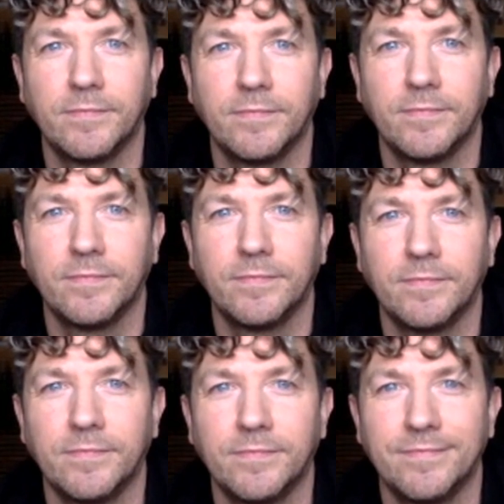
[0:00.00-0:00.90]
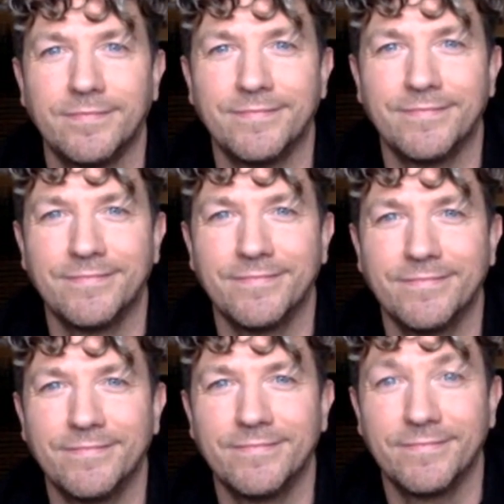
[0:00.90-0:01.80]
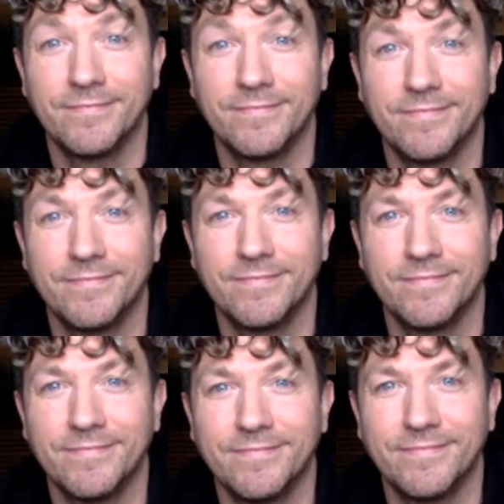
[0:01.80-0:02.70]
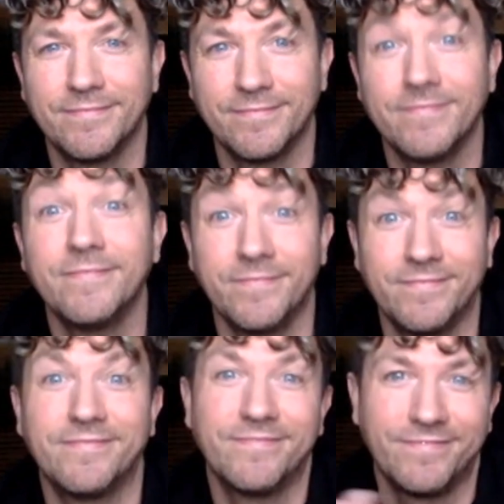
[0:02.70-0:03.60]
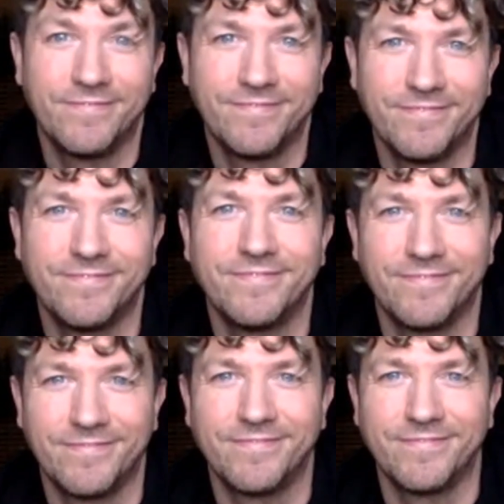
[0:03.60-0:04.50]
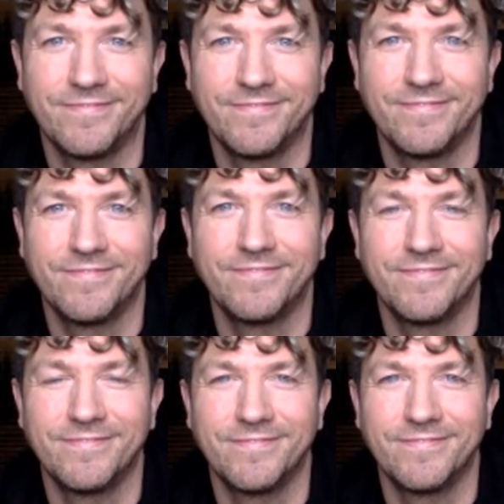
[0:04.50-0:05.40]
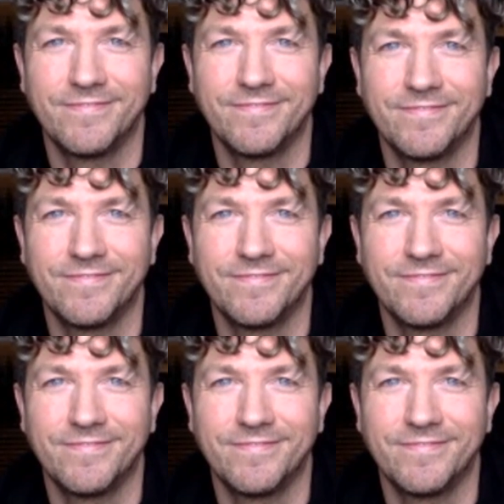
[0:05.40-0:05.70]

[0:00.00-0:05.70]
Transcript: The person shown says nothing.